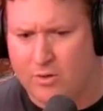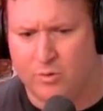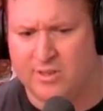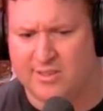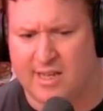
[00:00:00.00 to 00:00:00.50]

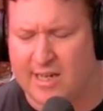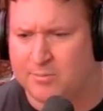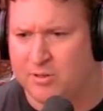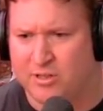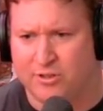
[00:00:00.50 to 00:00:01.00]
is
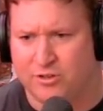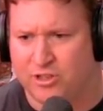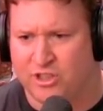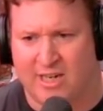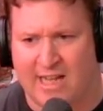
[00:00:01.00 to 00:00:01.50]
expert in
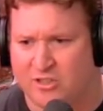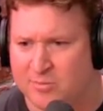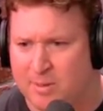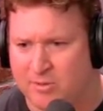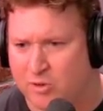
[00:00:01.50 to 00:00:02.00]
nutrition, answers
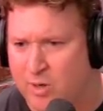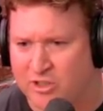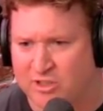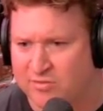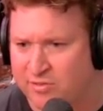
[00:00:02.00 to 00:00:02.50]
people's
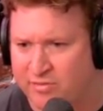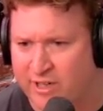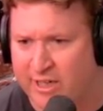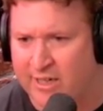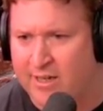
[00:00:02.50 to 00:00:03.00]
questions for
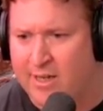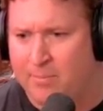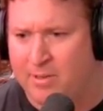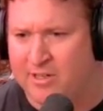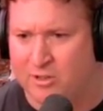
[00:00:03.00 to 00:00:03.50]
free.
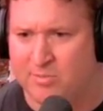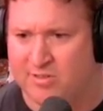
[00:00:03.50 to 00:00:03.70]
But in terms